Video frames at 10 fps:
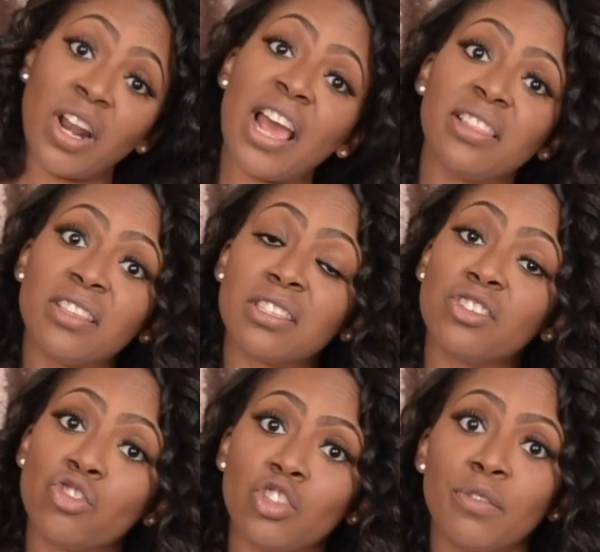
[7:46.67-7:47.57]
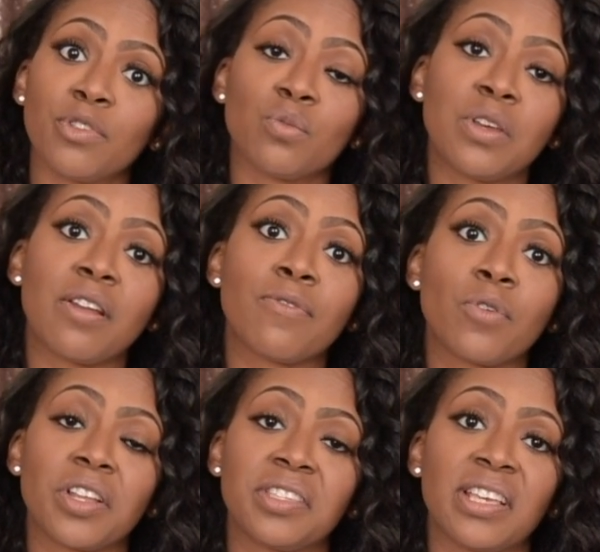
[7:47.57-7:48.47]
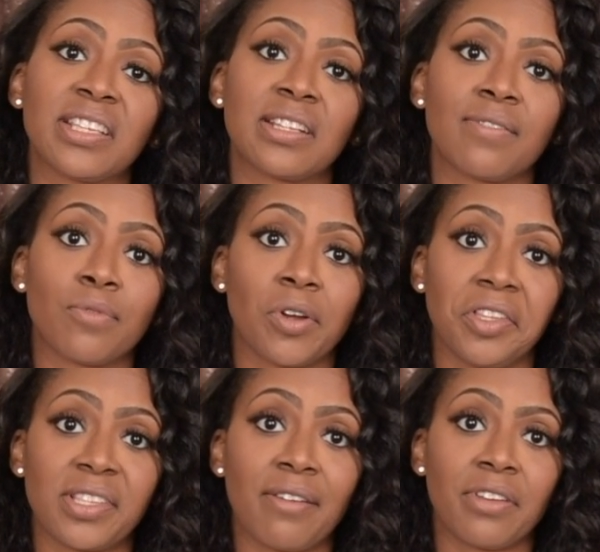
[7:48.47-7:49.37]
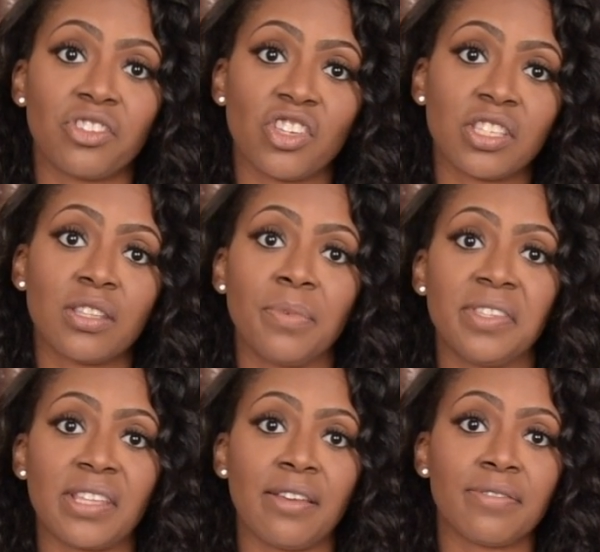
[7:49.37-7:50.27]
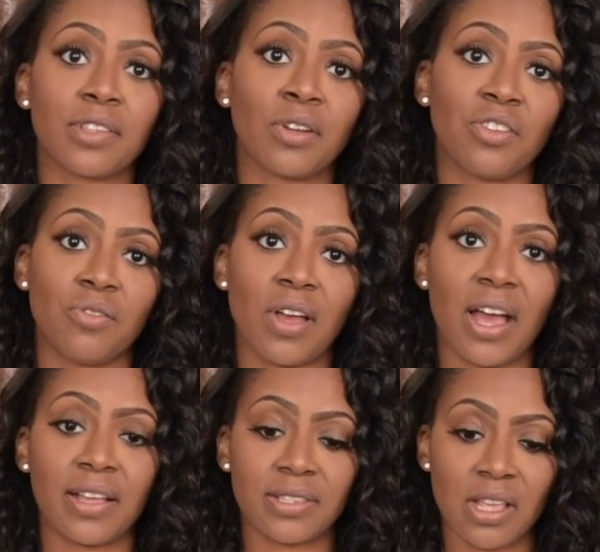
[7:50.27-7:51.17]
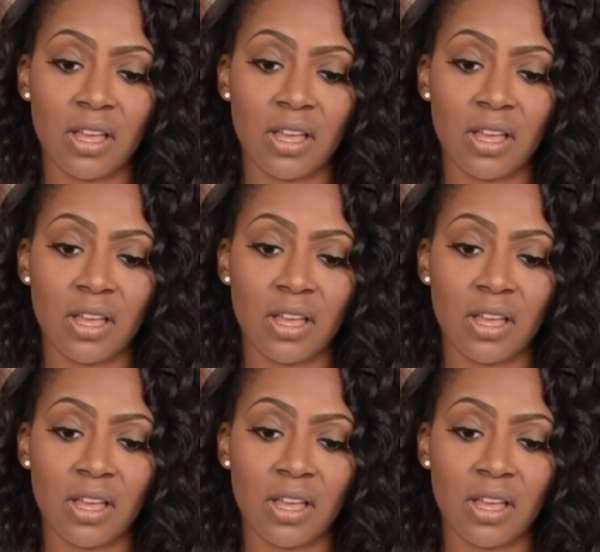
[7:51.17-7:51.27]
I list is usually between a 46 and a 47, just to be safe, so that you guys